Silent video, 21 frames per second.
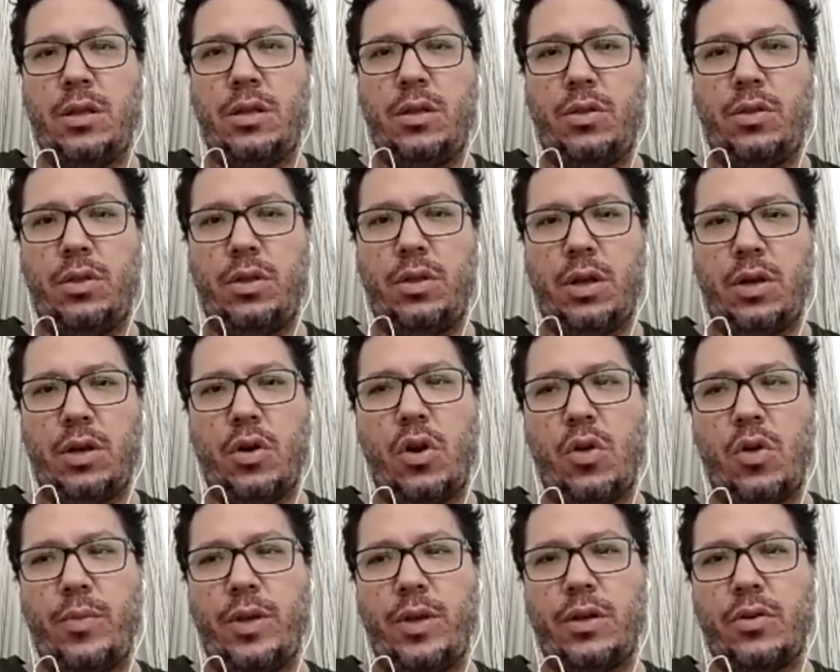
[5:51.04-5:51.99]
the
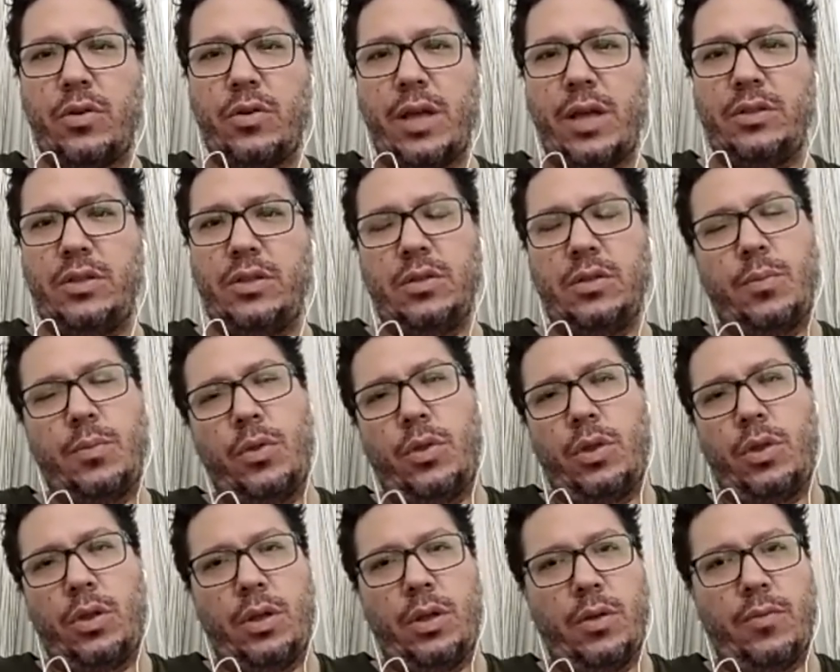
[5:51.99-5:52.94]
economic crisis, but
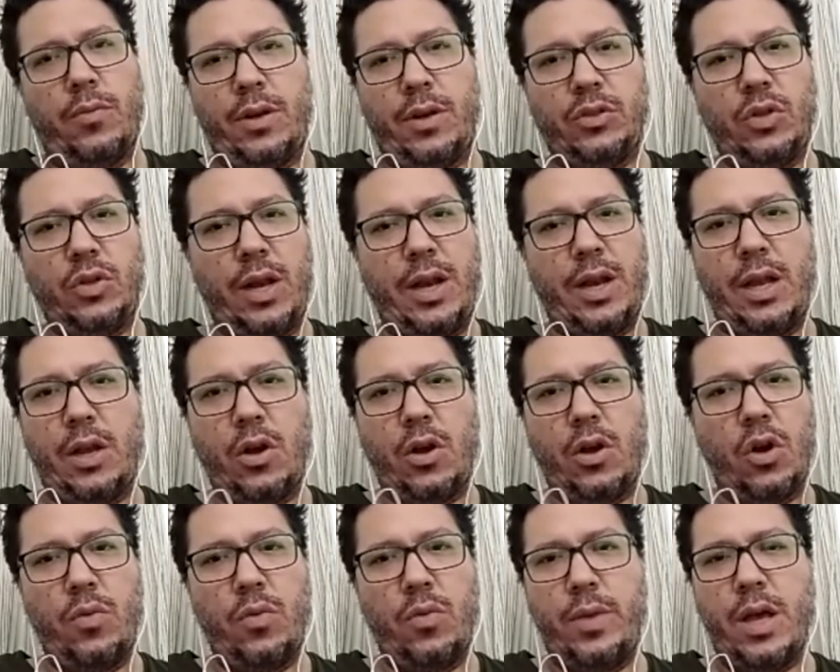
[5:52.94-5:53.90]
the Venezuelan
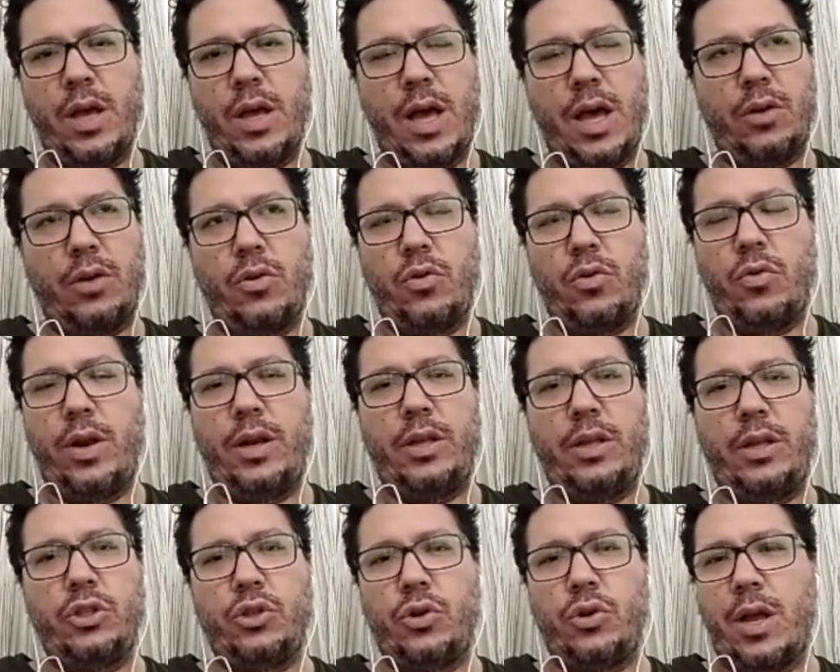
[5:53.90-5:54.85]
economy had already
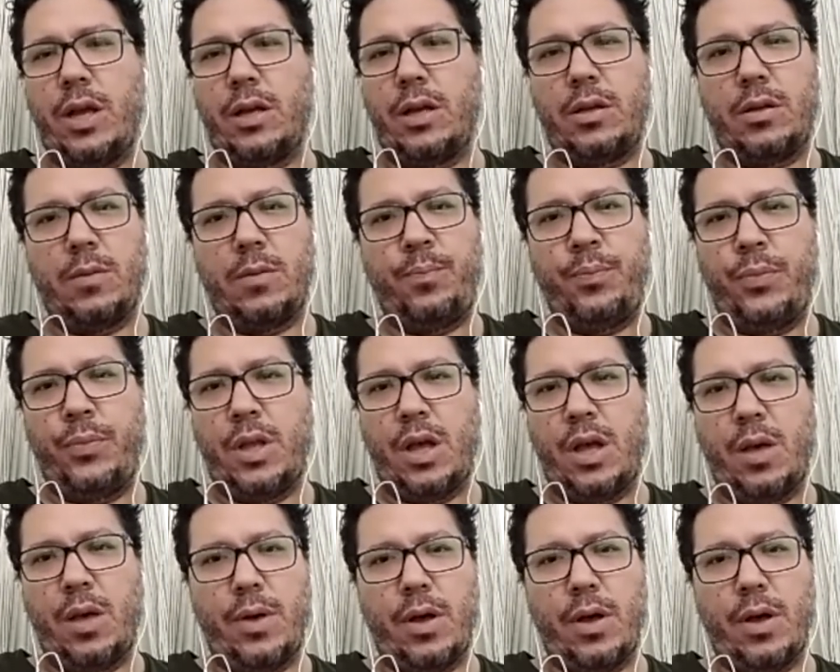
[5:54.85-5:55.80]
shrunk
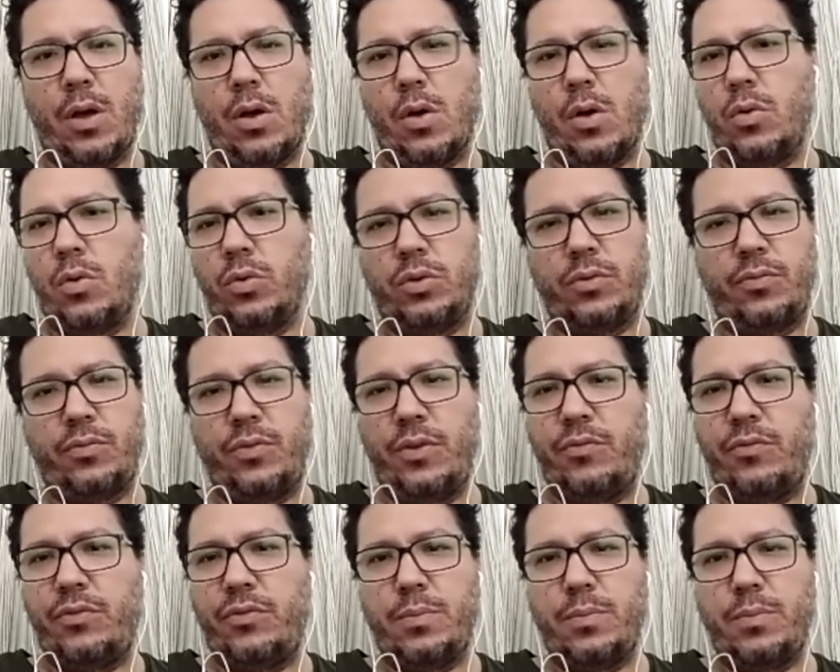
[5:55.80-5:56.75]
about
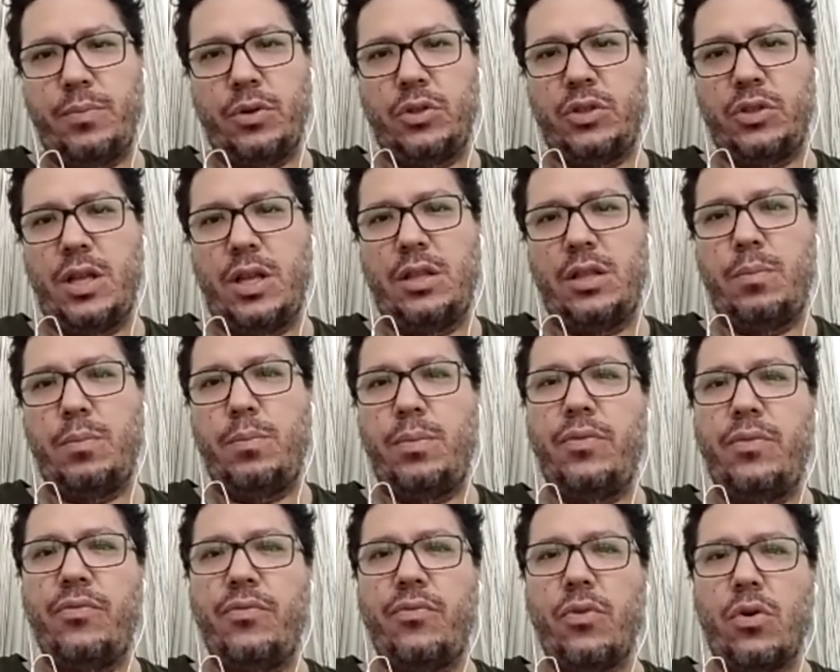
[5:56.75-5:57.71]
50%
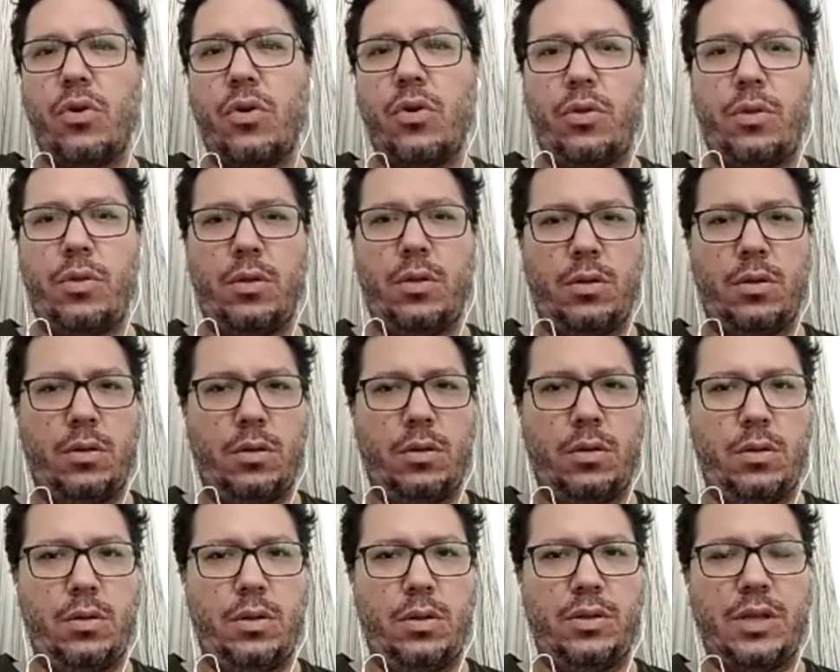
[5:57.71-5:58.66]
before
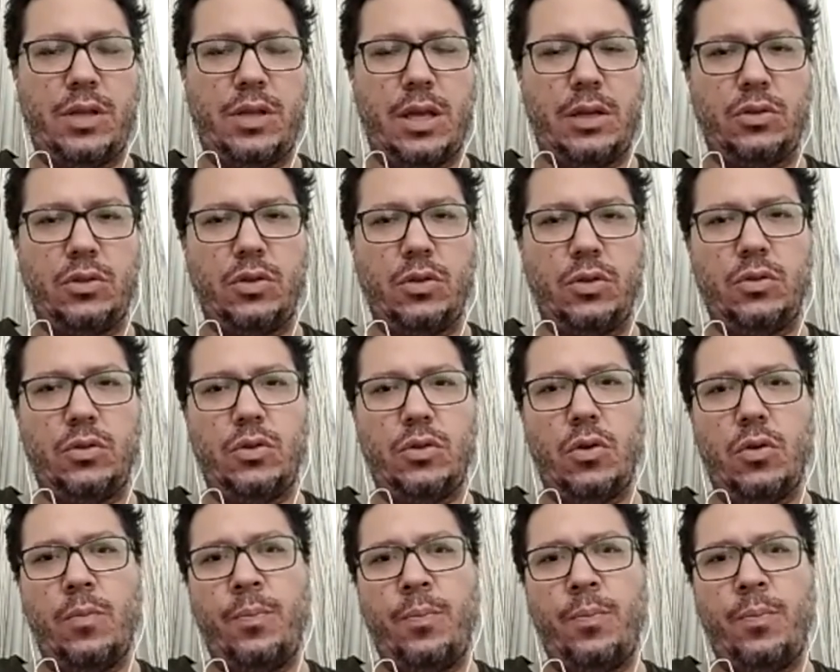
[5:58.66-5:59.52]
the sanctions. So